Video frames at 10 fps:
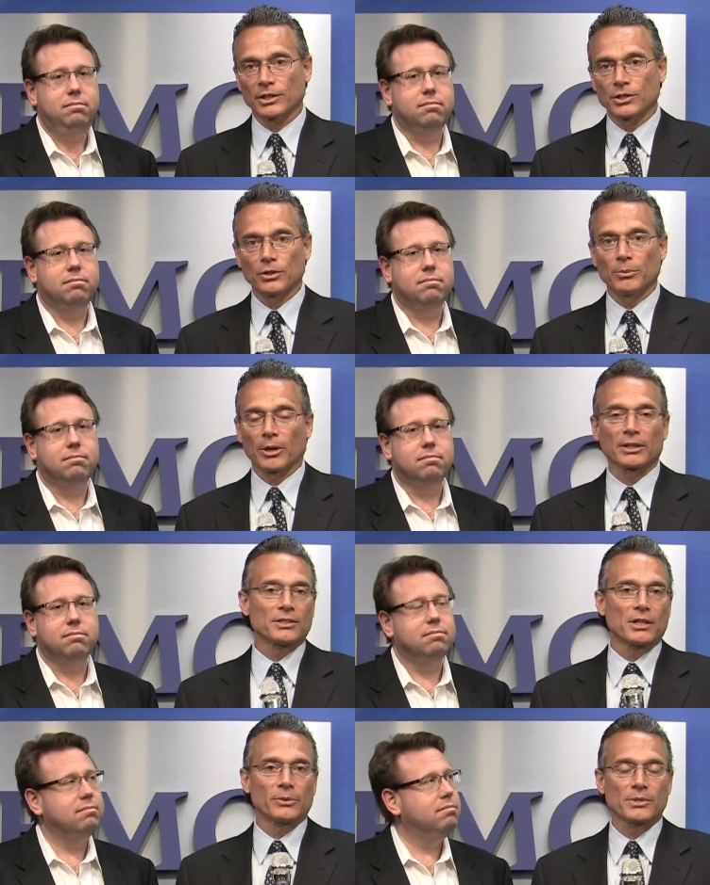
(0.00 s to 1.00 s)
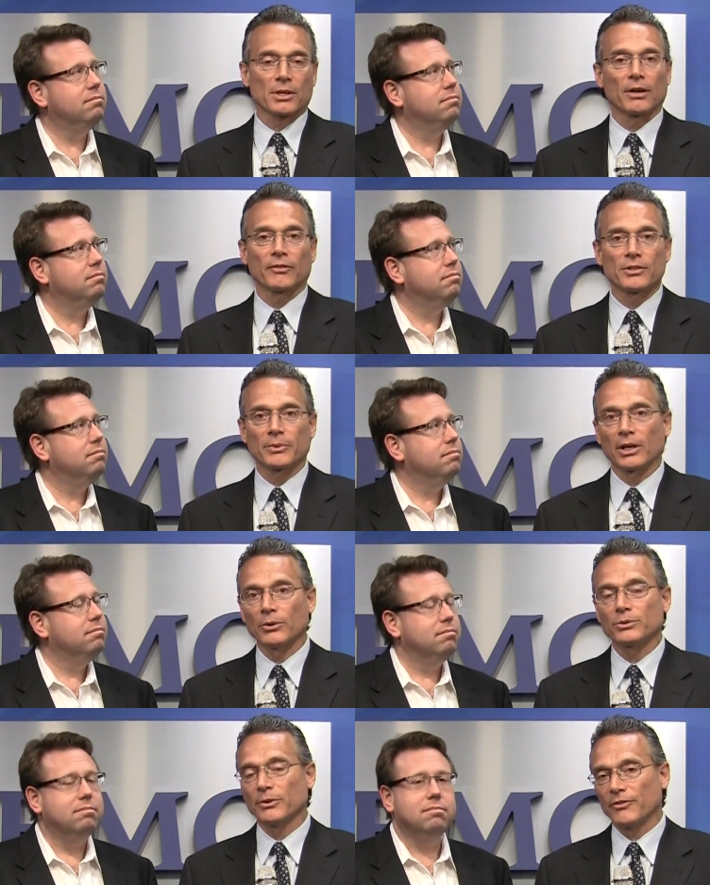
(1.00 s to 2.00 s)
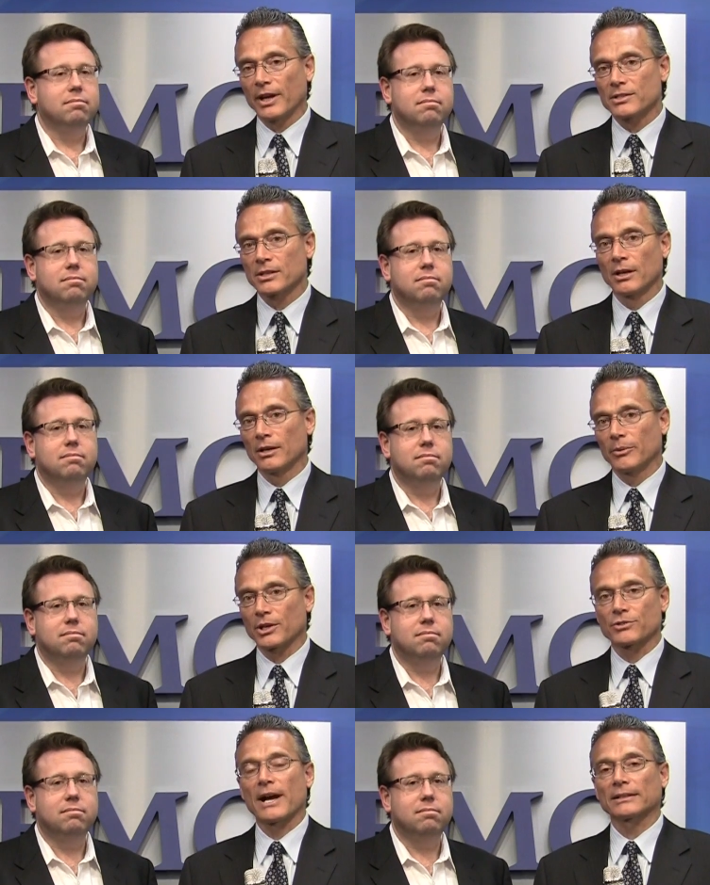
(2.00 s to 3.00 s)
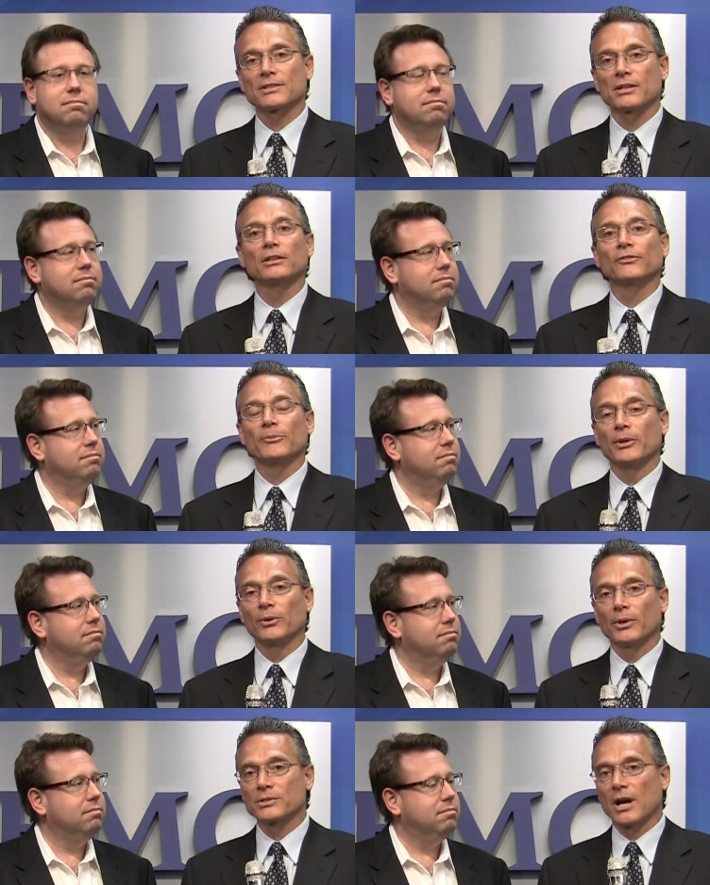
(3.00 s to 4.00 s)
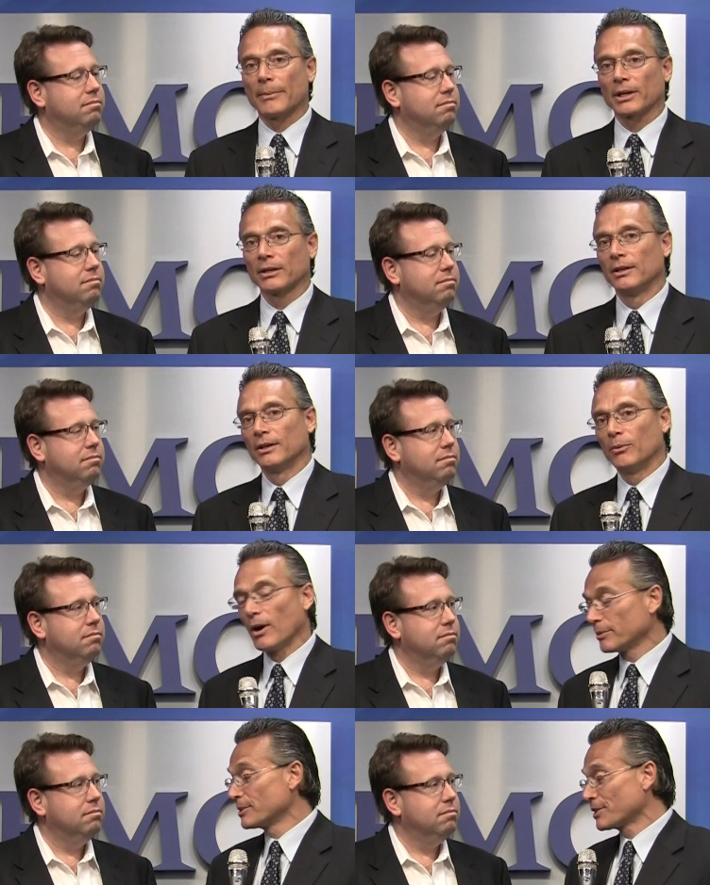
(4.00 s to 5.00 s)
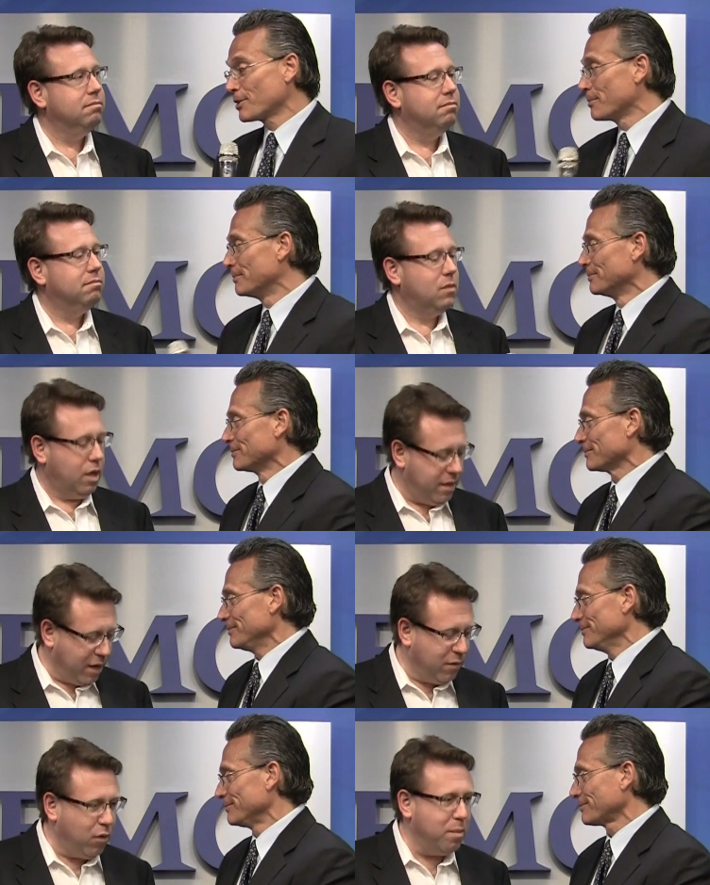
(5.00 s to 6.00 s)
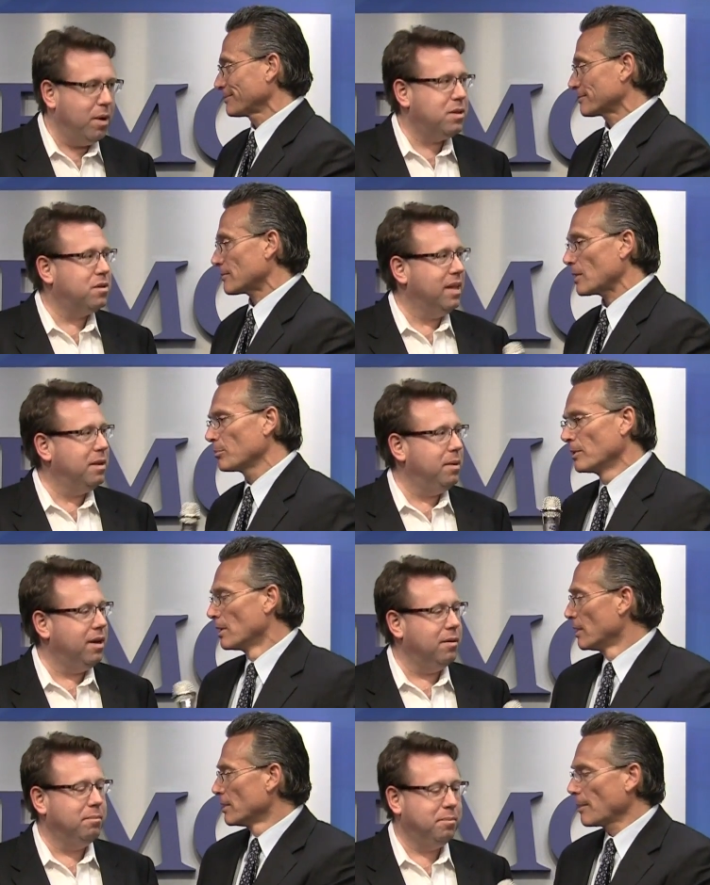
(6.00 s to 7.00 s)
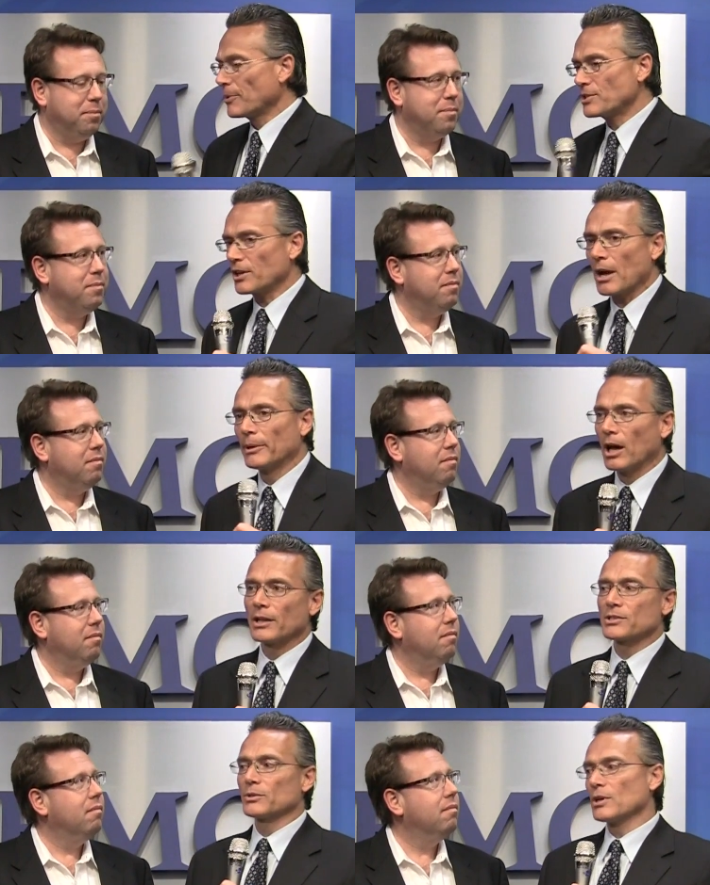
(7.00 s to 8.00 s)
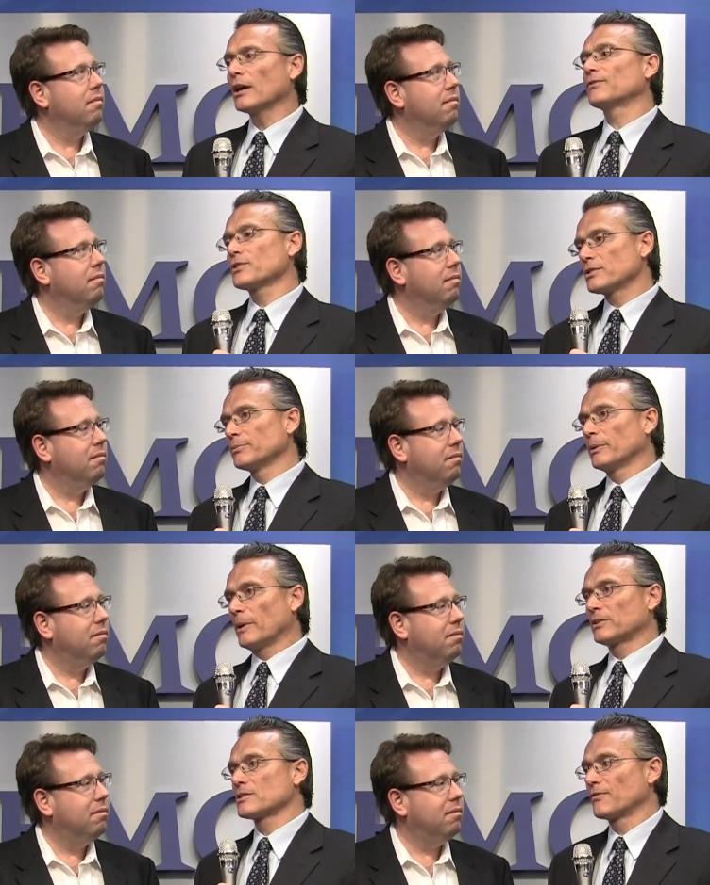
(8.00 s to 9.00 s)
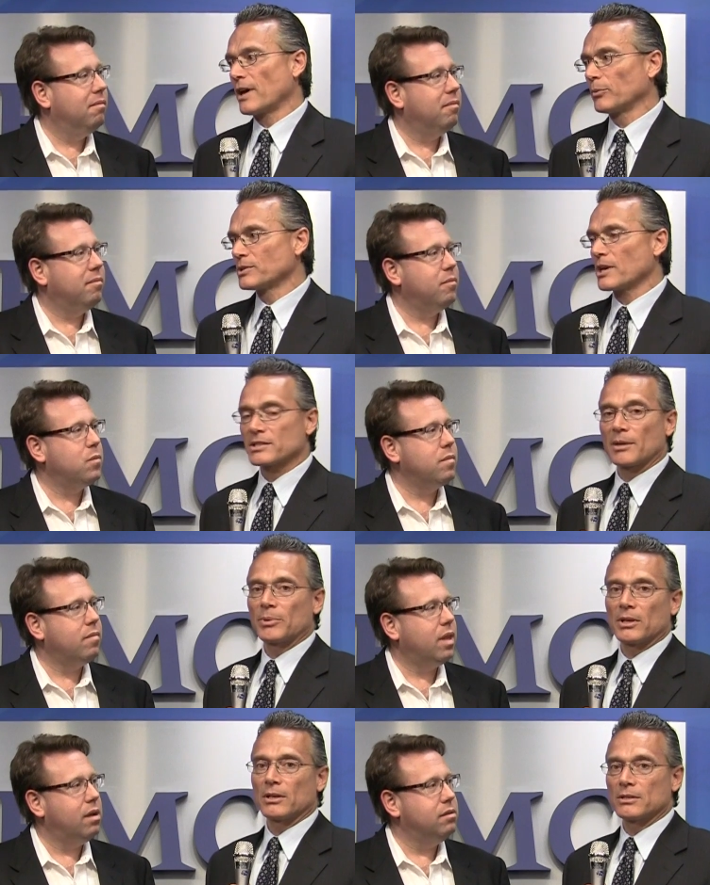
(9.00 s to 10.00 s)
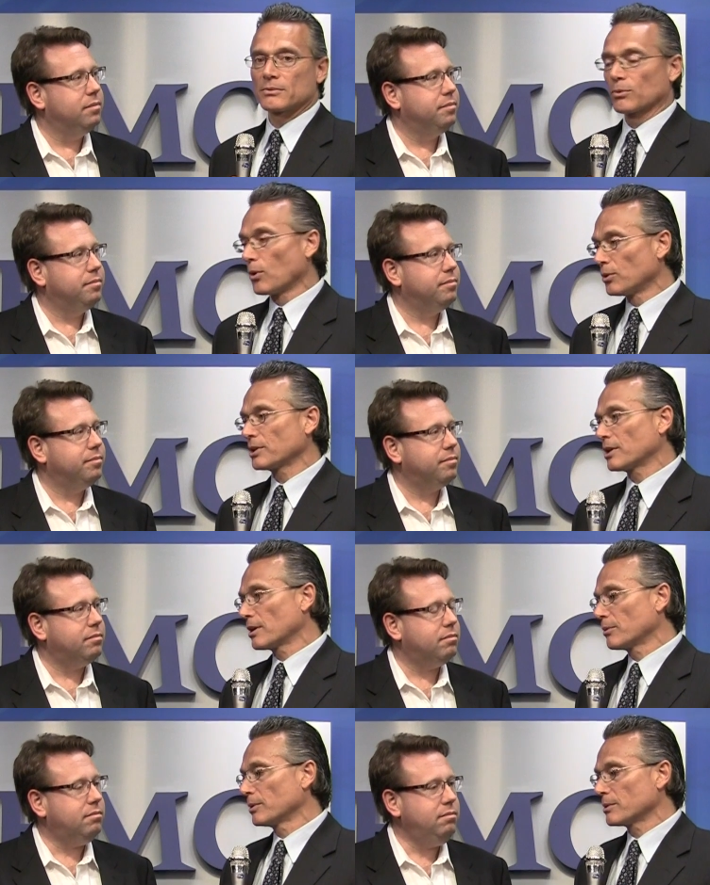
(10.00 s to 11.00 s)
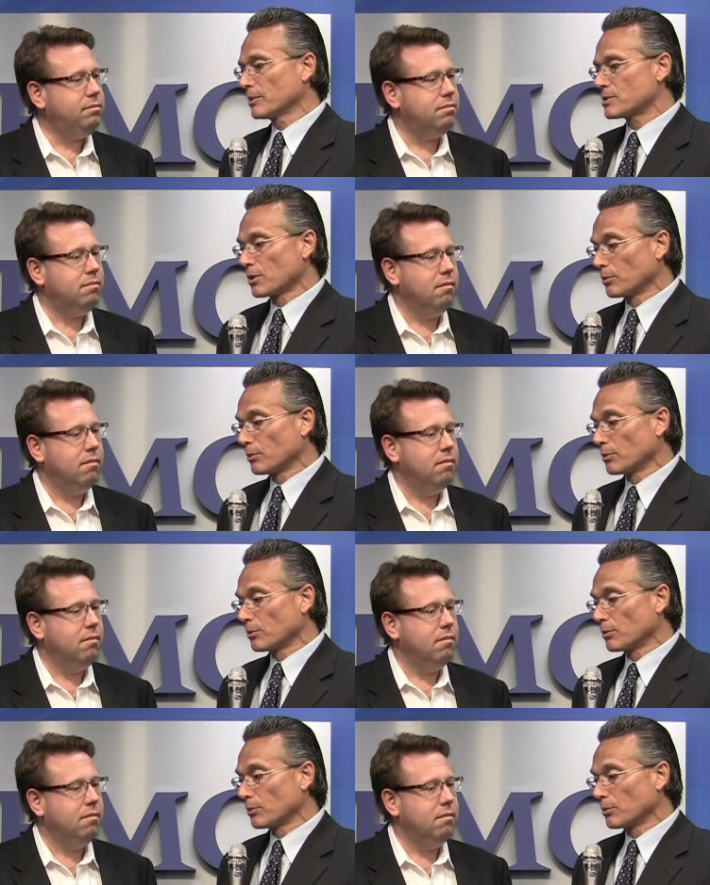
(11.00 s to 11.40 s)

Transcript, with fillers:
Speaker 1: The Cube, our continuous coverage. We go to events, we extract the signal from the noise. Dominic, welcome to The Cube.
Speaker 2: Thank you very much. Glad to be here.
Speaker 1: Yeah, appreciate you coming on. So talk first about this event. What's SAP's role here? What's your